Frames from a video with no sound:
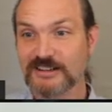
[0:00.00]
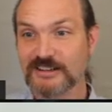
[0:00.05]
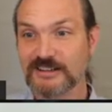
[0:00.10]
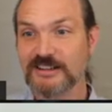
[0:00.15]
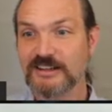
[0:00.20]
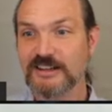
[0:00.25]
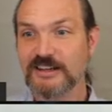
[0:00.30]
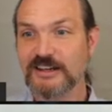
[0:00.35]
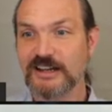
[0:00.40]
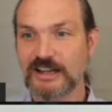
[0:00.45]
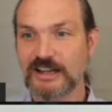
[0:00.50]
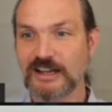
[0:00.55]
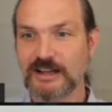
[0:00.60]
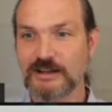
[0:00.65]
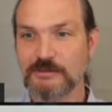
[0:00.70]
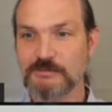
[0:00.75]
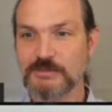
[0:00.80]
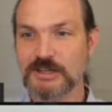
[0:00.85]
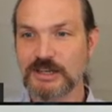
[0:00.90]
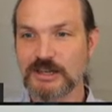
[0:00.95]
Good.
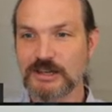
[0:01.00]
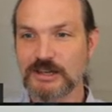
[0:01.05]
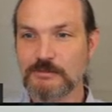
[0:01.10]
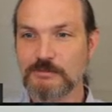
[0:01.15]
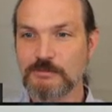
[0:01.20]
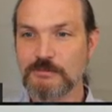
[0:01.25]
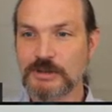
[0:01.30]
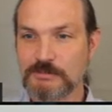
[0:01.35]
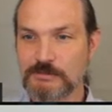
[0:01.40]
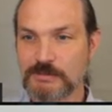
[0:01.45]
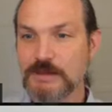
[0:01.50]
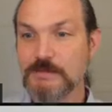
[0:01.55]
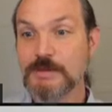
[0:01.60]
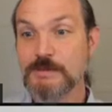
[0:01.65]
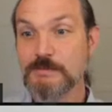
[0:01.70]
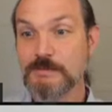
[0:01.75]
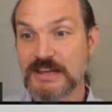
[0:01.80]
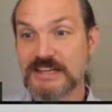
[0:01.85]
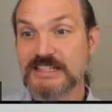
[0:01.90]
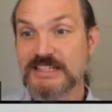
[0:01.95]
Um, but
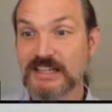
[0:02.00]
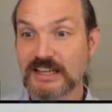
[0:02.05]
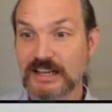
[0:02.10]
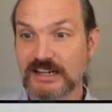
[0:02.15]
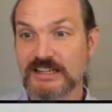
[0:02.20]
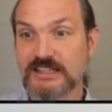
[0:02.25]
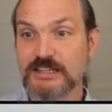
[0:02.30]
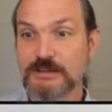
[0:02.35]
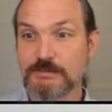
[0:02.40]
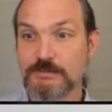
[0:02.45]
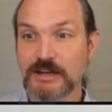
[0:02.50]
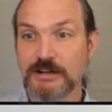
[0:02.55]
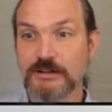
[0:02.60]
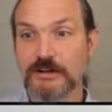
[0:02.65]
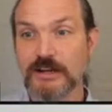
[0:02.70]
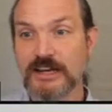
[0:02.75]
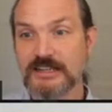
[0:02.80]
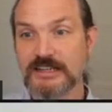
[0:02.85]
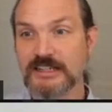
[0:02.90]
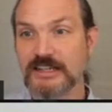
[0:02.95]
maybe baseline is a
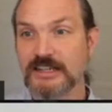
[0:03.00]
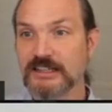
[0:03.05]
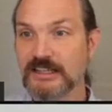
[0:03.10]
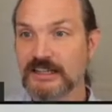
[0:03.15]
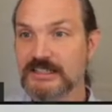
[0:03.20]
better idea.